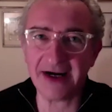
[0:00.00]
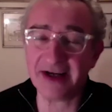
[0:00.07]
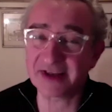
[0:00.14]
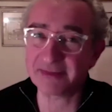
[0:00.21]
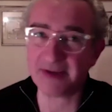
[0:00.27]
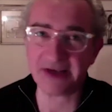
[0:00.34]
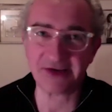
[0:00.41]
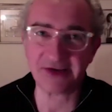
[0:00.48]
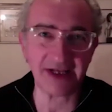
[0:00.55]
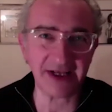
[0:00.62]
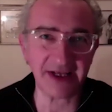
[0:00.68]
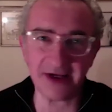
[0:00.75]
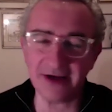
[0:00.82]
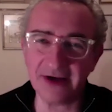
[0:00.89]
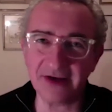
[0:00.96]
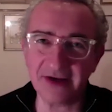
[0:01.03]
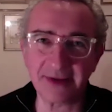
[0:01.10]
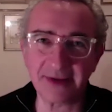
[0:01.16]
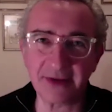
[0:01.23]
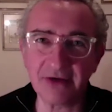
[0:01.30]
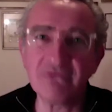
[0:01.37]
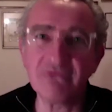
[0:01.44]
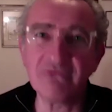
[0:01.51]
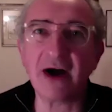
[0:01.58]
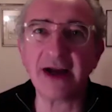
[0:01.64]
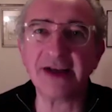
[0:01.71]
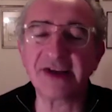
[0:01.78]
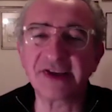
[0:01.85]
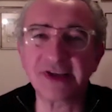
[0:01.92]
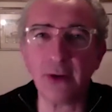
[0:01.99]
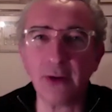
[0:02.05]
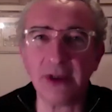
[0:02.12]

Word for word: especially, you know, someone who writes so